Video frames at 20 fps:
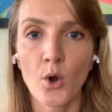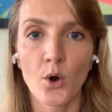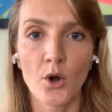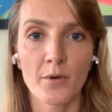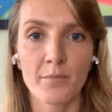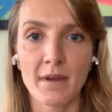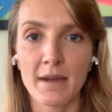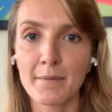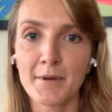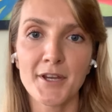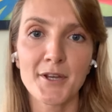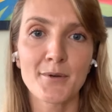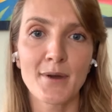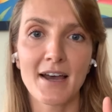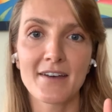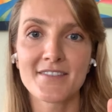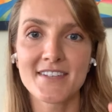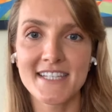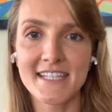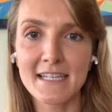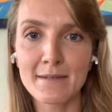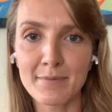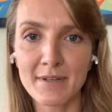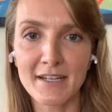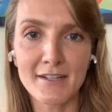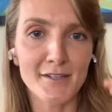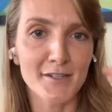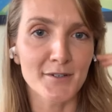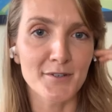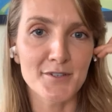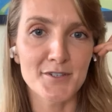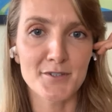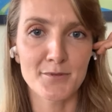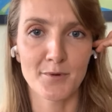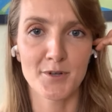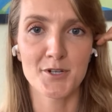or maybe you have sleepy glutes,